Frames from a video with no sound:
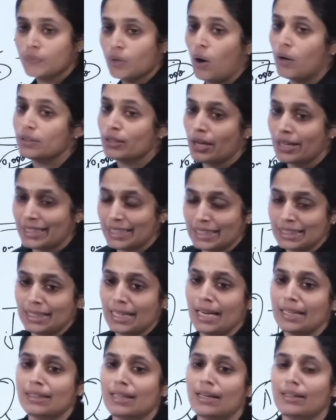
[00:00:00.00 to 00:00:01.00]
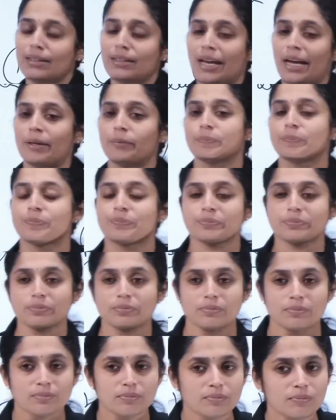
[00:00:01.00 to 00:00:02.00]
and time,
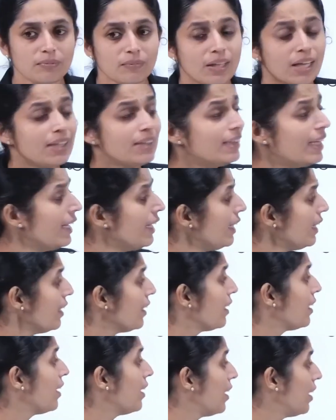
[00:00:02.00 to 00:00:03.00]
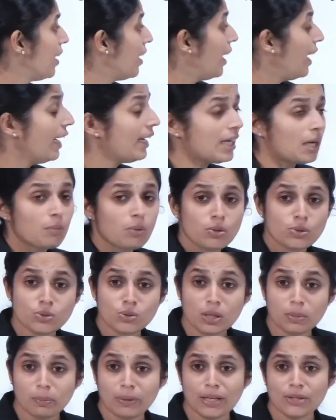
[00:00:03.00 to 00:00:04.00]
then it amounts to
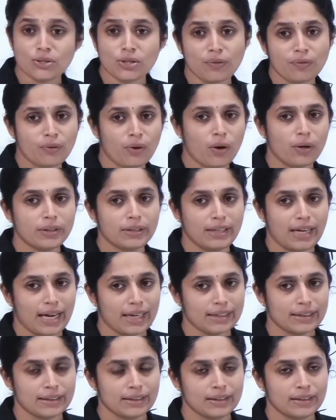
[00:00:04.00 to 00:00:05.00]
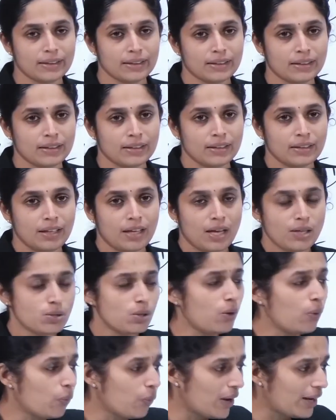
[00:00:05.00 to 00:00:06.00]
the breach of contract.
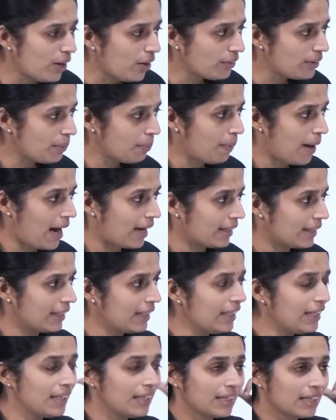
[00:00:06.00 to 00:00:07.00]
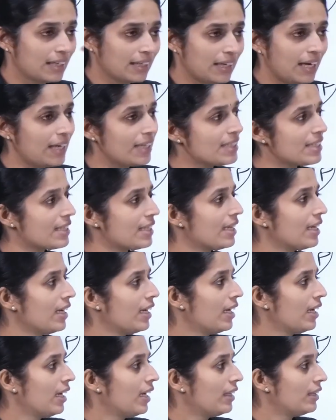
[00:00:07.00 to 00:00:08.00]
So, one of the party gets
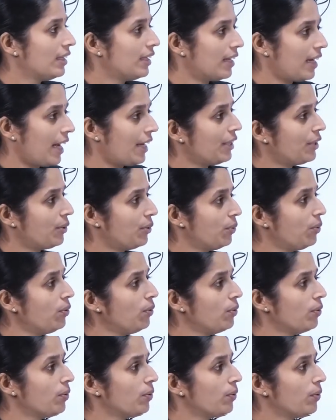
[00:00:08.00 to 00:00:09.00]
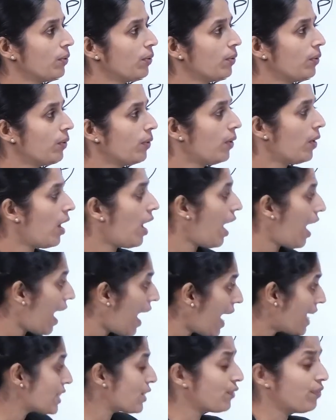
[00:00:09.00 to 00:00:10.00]
the right to
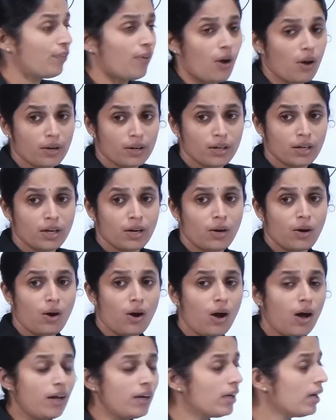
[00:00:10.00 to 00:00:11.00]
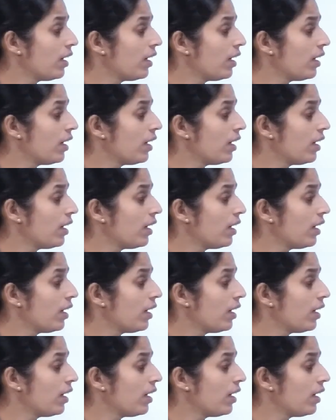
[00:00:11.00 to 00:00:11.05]
ask for or